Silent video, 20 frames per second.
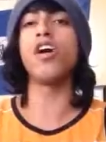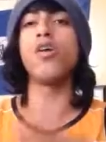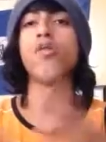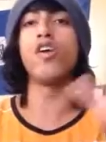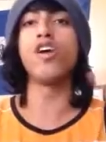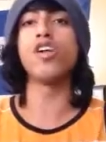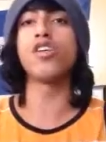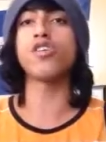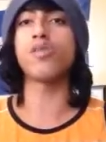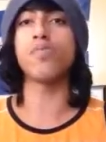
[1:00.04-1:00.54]
no
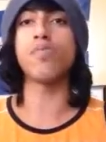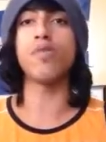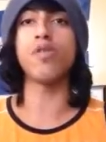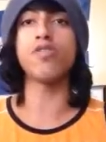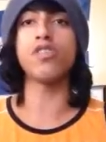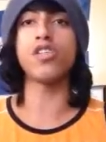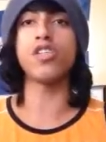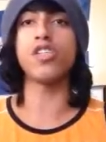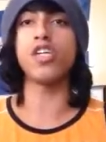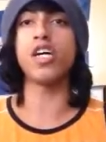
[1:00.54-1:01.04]
one's
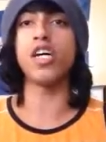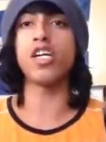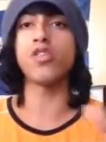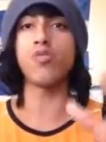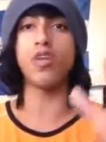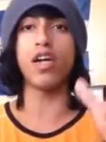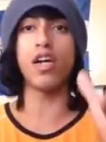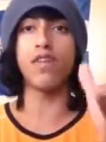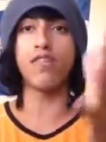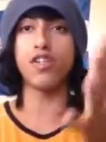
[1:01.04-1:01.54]
supposed to
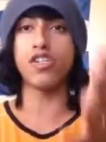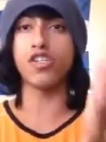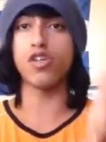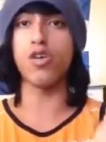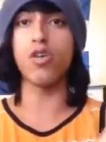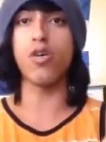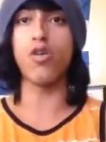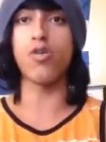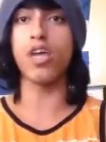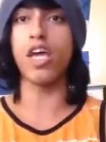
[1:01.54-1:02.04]
judge whatever's
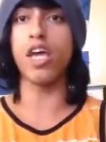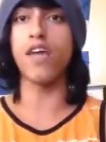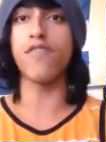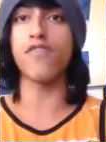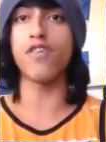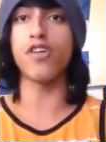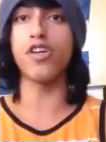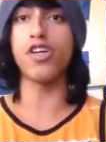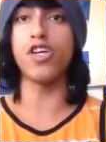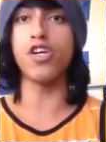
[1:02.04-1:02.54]
okay
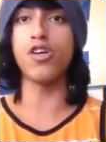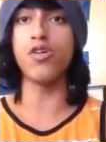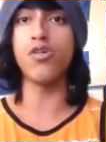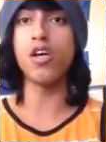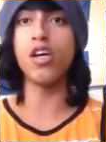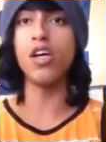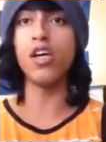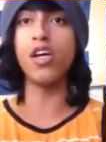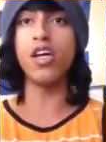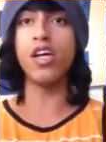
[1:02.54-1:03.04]
for
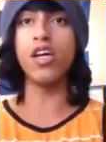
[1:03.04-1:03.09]
you